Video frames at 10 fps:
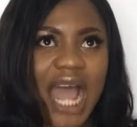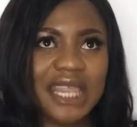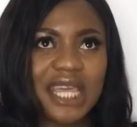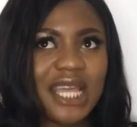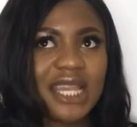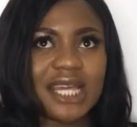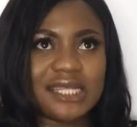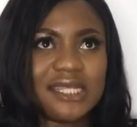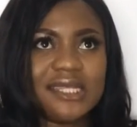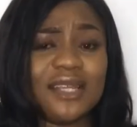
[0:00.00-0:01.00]
think
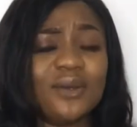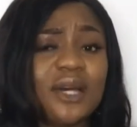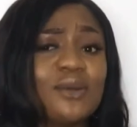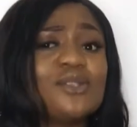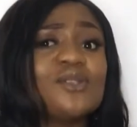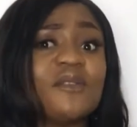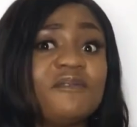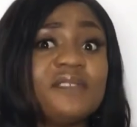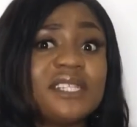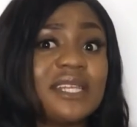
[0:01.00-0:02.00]
that you cannot
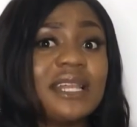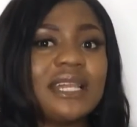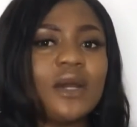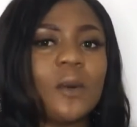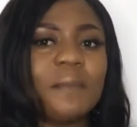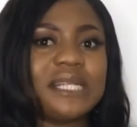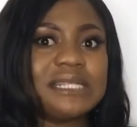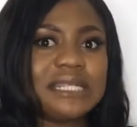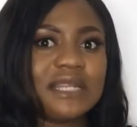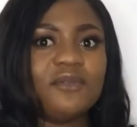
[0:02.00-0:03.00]
sufficiently
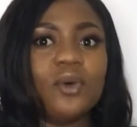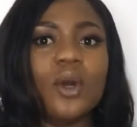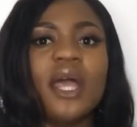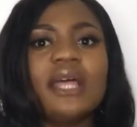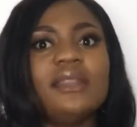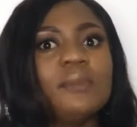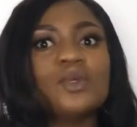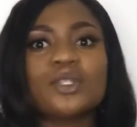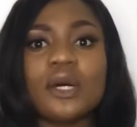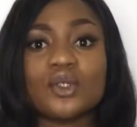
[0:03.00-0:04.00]
compensate for the
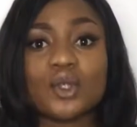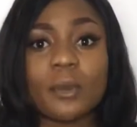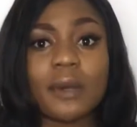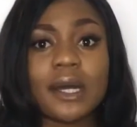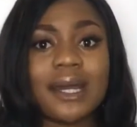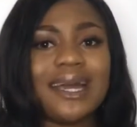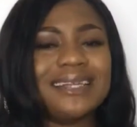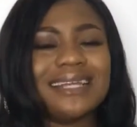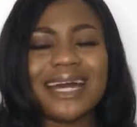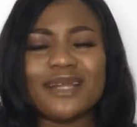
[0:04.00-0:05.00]
emotional trauma and
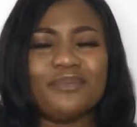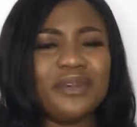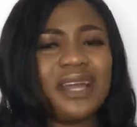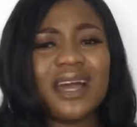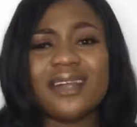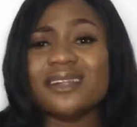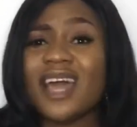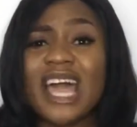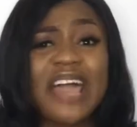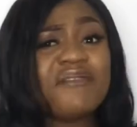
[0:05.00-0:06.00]
the heartbreak and
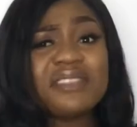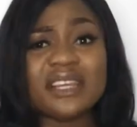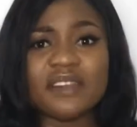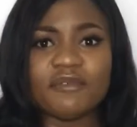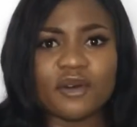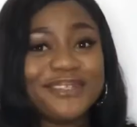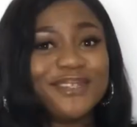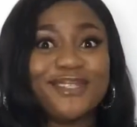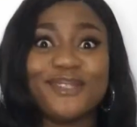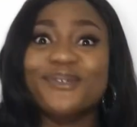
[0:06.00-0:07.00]
everything involved. So
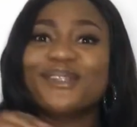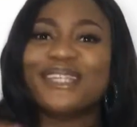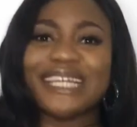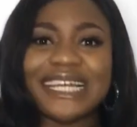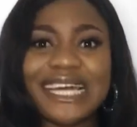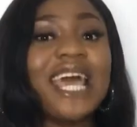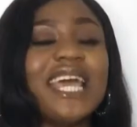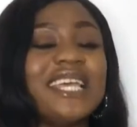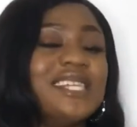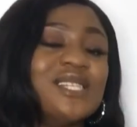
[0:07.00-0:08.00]
do you think
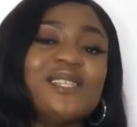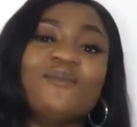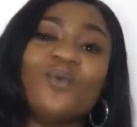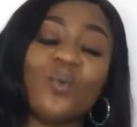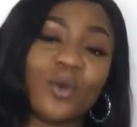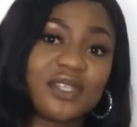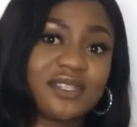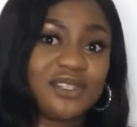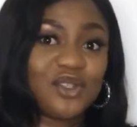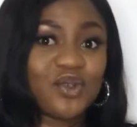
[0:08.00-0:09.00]
it is even
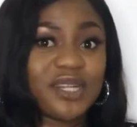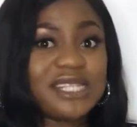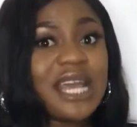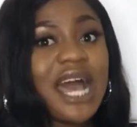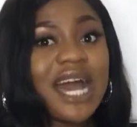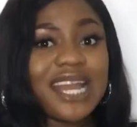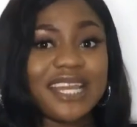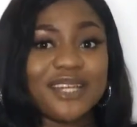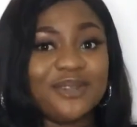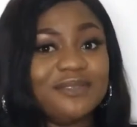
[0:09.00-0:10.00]
worth the stress at
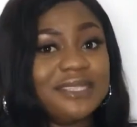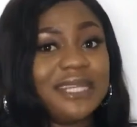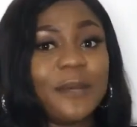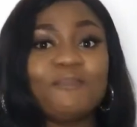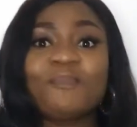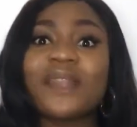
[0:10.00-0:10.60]
the end of the day?